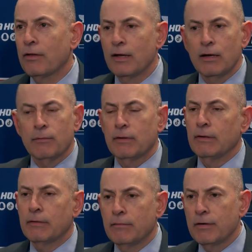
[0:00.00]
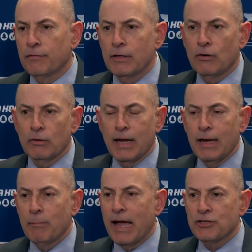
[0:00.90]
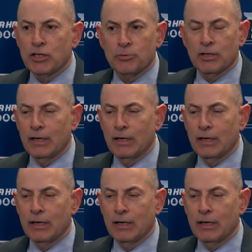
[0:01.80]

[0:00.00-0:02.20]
the different, you know, matchups